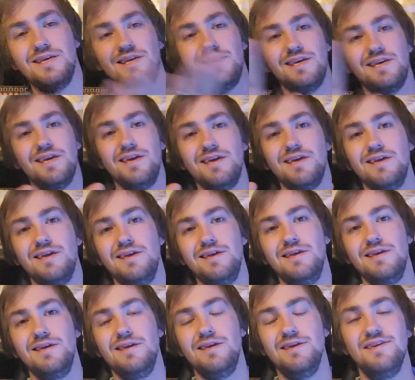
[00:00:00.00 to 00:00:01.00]

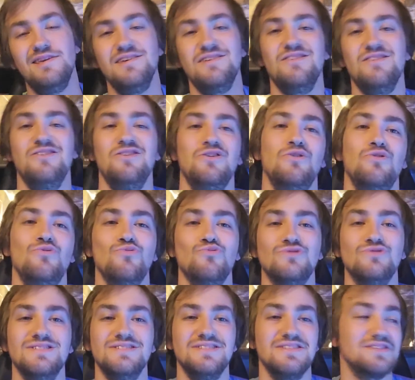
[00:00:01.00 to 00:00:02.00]
Hey,
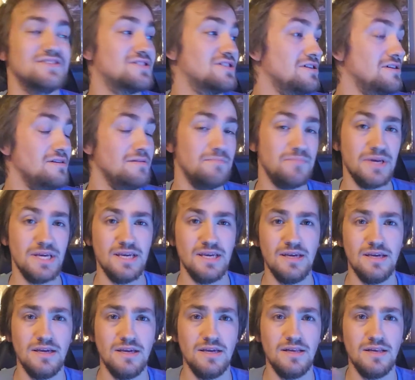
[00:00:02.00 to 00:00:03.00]
what is up?
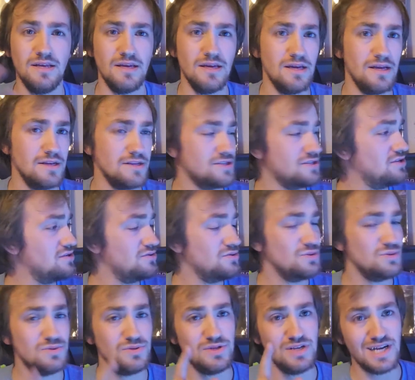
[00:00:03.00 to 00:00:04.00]
And
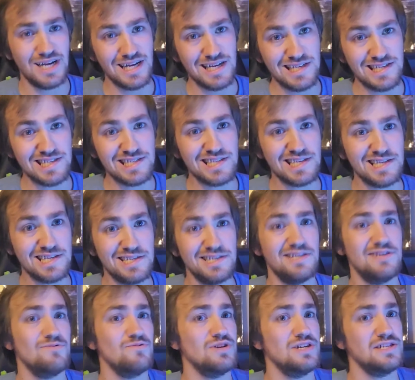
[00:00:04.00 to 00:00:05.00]
I just got
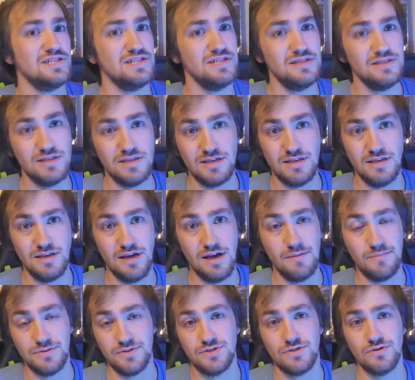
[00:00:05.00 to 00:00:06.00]
done watching the
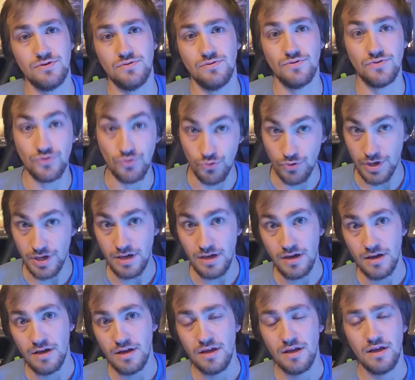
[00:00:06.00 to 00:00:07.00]
episode 3
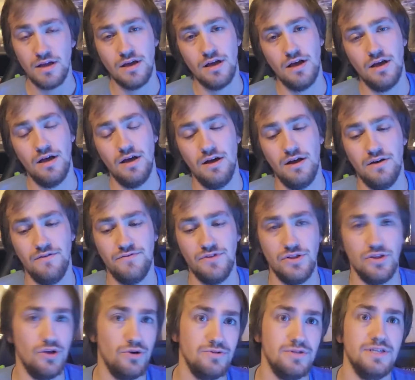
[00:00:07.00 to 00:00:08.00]
of the
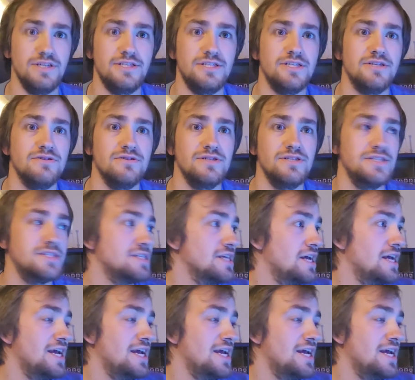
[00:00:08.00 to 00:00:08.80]
Loki series,